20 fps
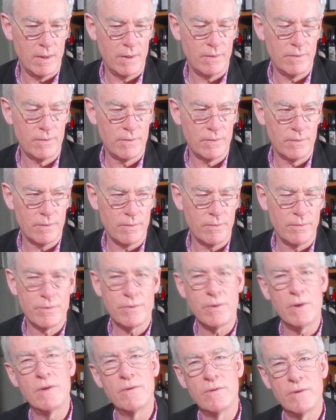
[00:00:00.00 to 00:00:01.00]
It sort of
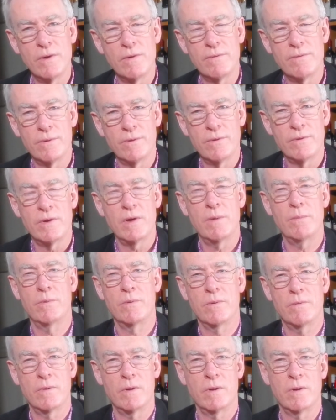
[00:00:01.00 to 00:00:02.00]
treads in the footsteps
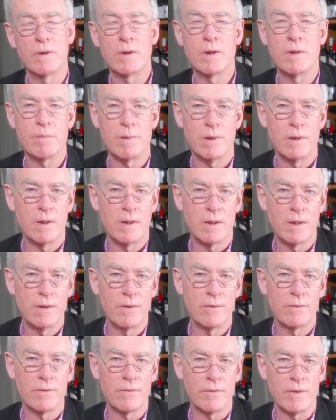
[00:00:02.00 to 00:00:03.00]
of the early
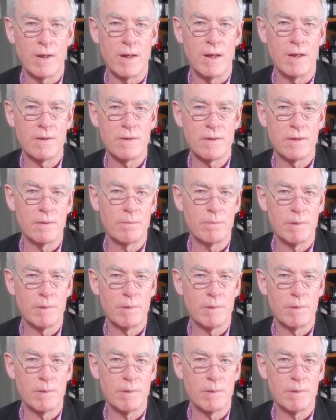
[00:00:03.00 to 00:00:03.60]
pioneers of the Hunter,